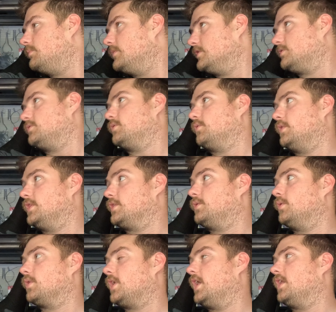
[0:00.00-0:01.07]
This is a really
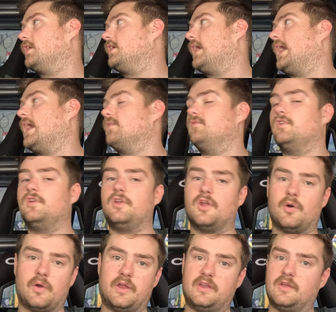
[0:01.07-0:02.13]
cool color. I have
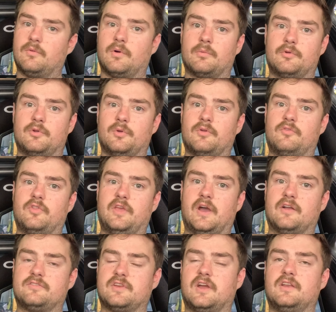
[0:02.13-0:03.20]
no idea what we're doing for the
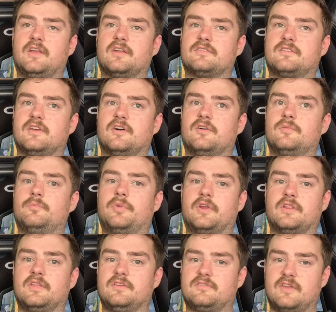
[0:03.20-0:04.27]
outside yet still, but
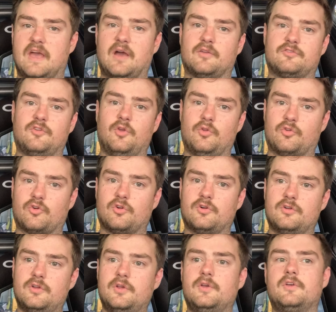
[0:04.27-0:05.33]
at least now it's neutral.
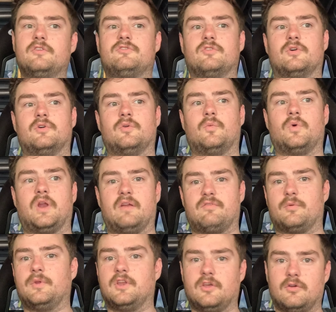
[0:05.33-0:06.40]
So whatever
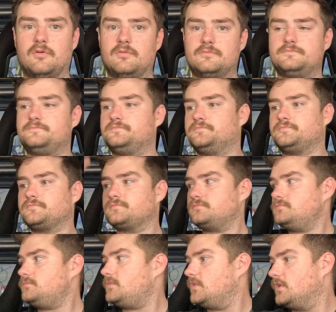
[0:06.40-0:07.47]
we do,
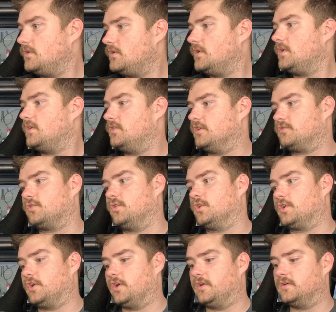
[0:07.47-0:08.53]
this will
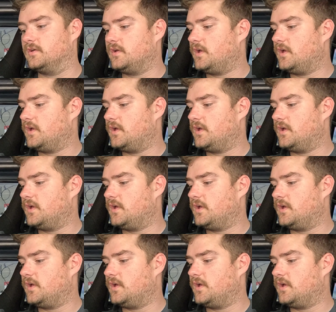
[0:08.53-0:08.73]
look good.